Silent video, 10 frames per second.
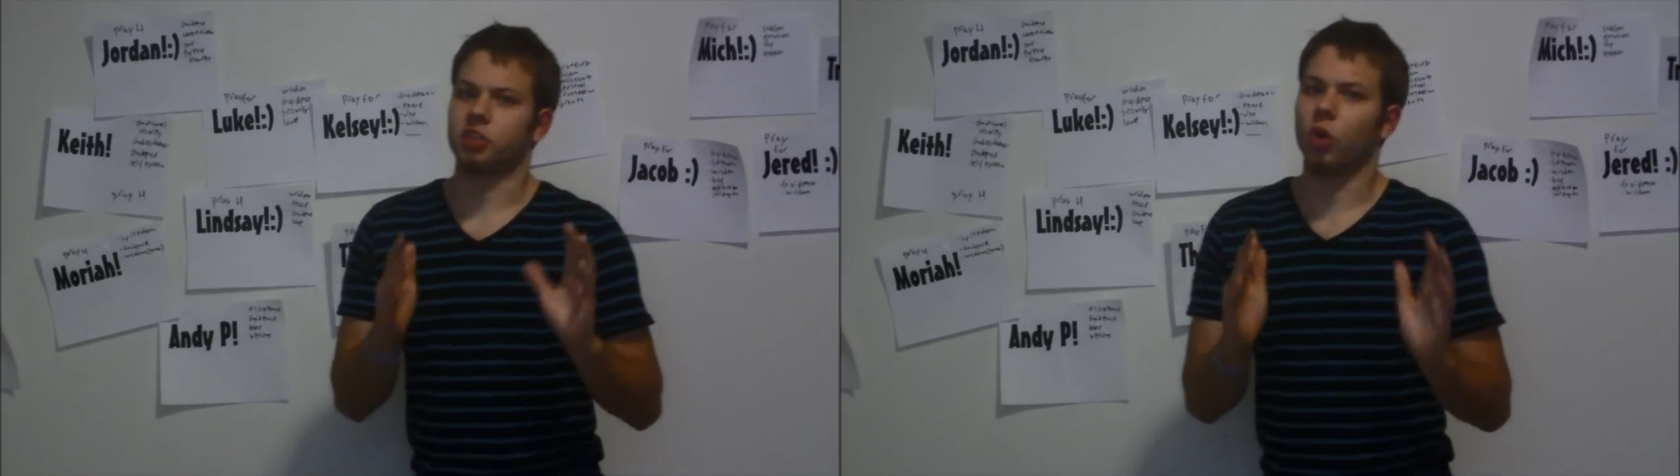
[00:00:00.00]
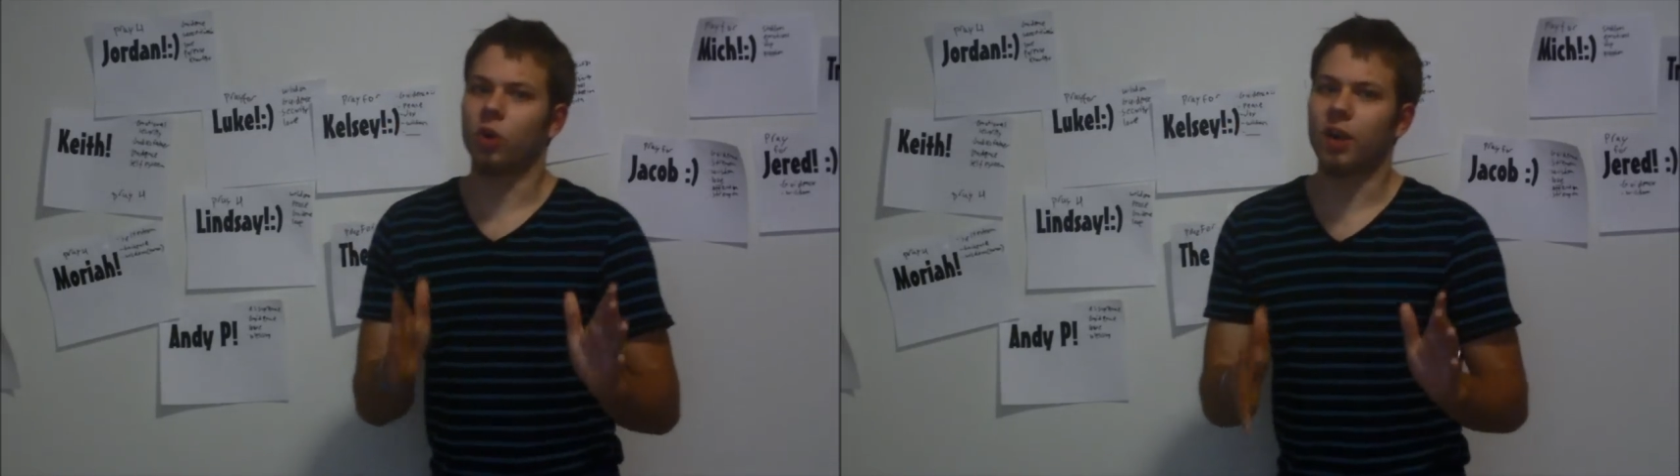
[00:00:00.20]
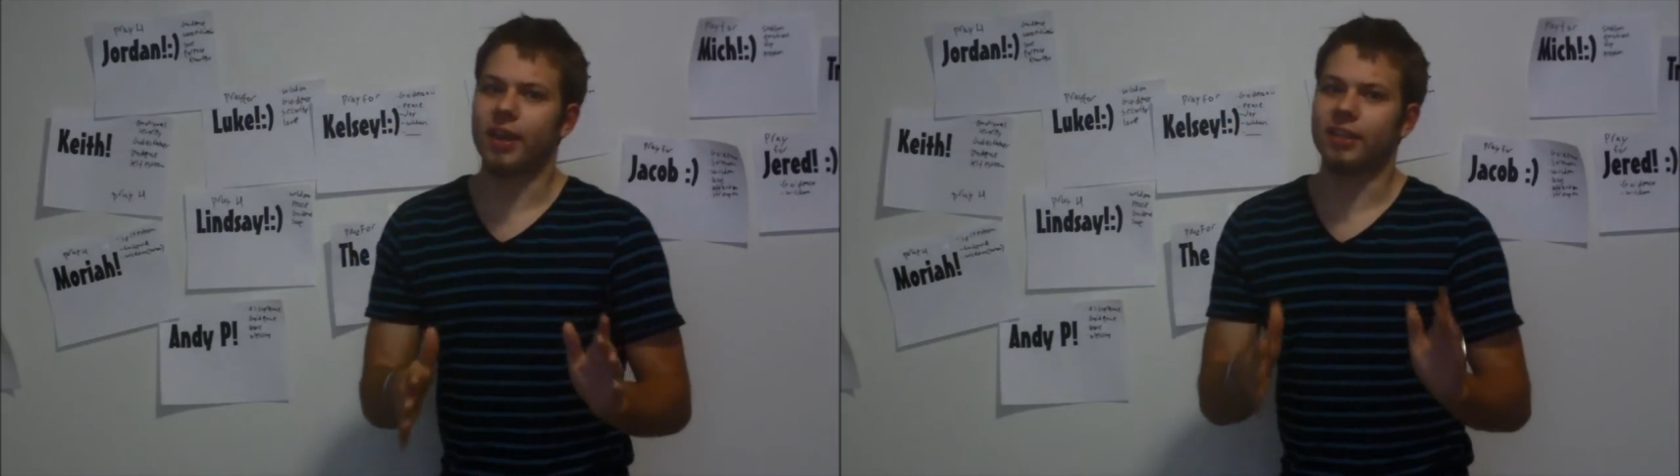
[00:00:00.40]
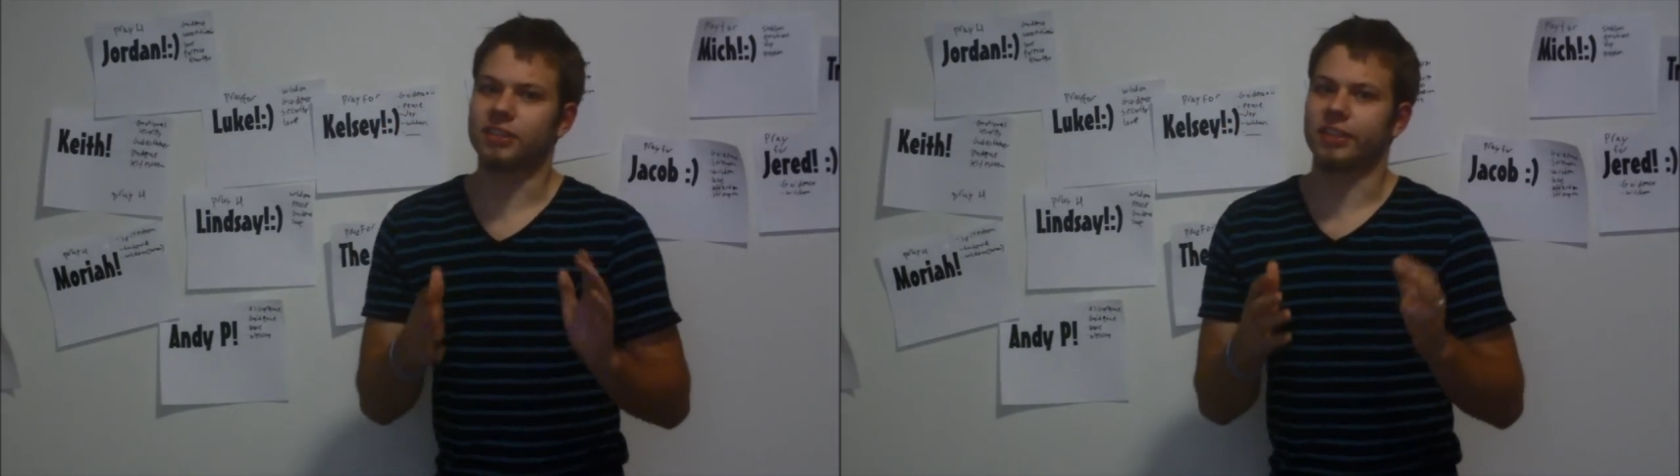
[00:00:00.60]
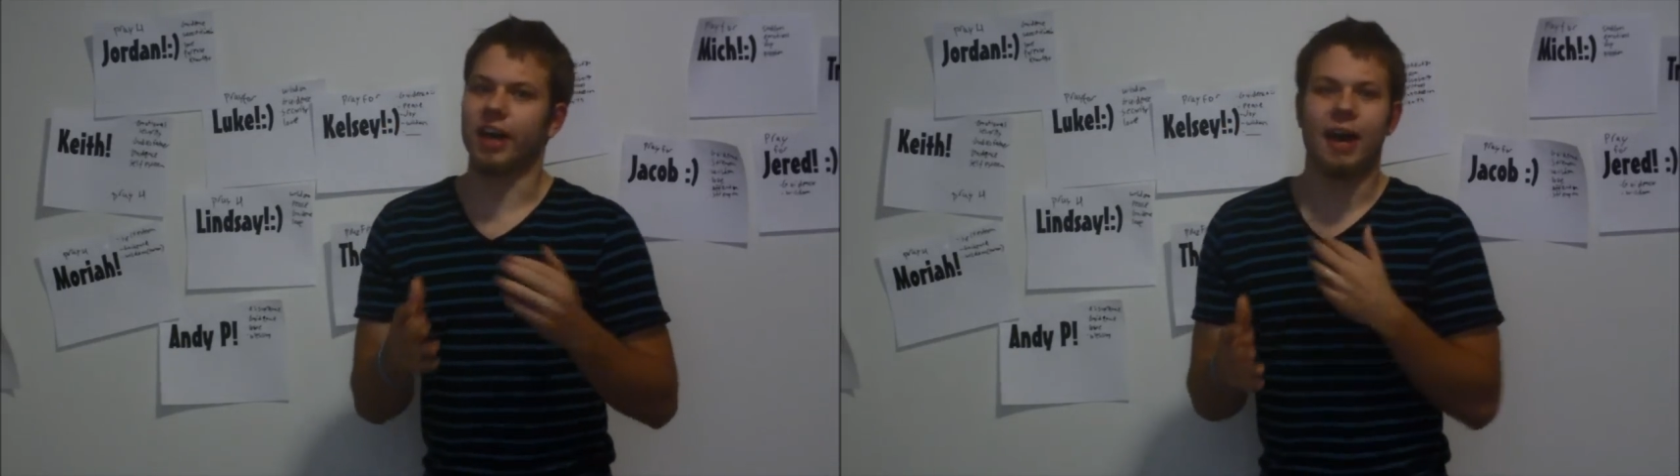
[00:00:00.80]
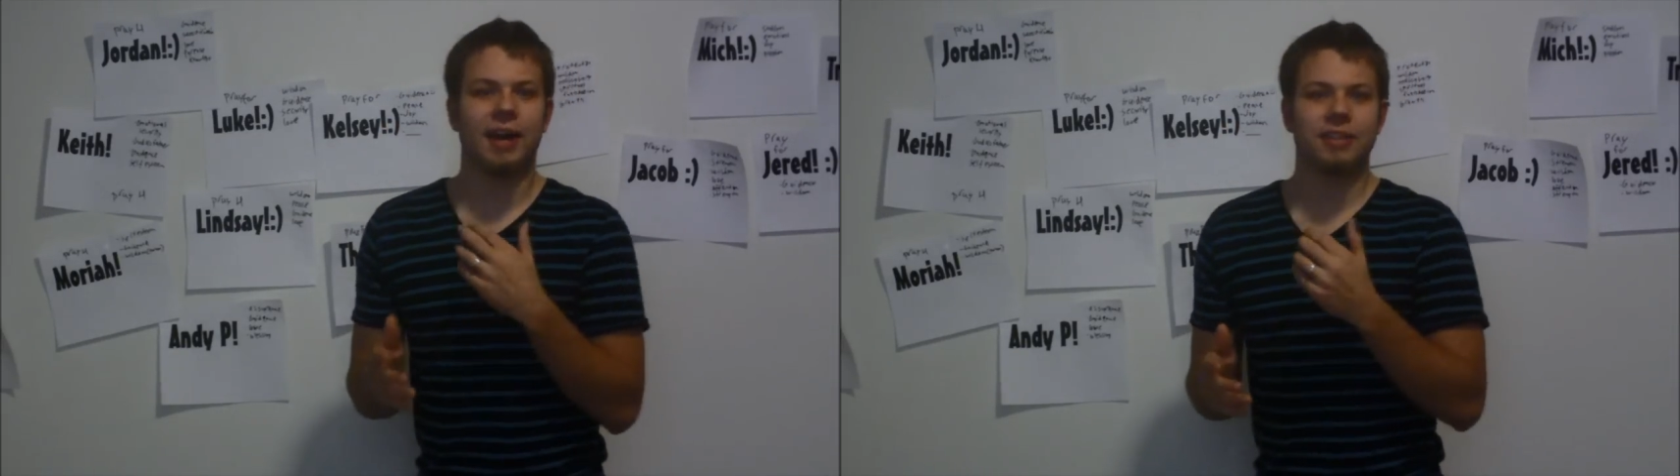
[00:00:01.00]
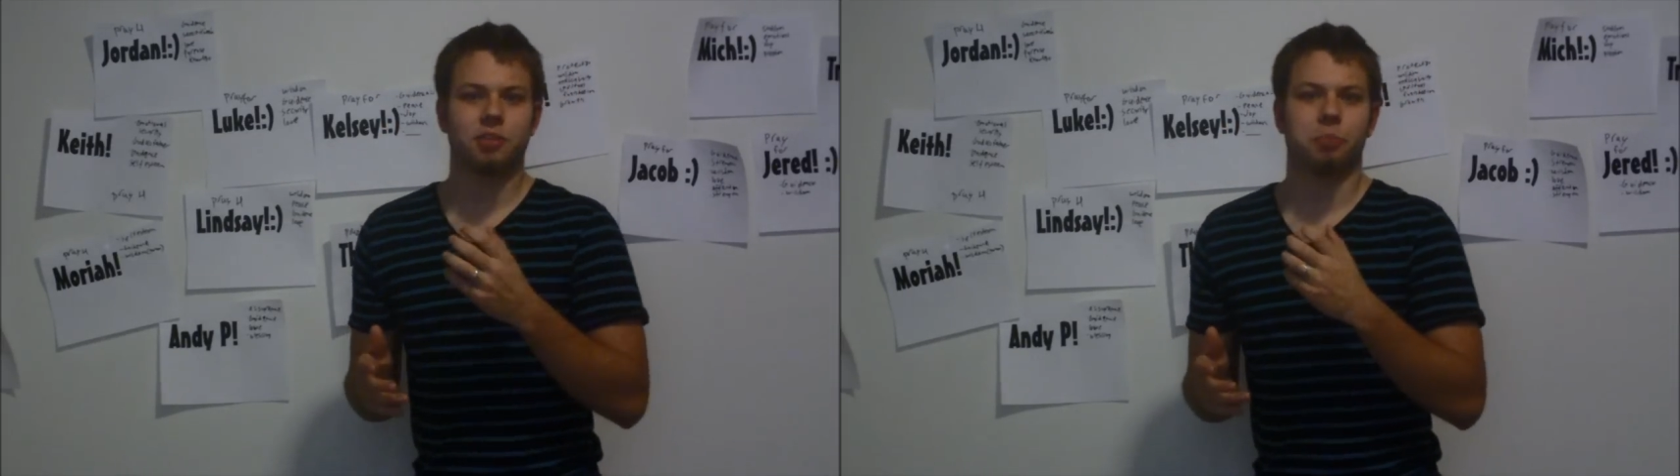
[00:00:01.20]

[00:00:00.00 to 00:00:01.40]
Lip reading: Torah is God's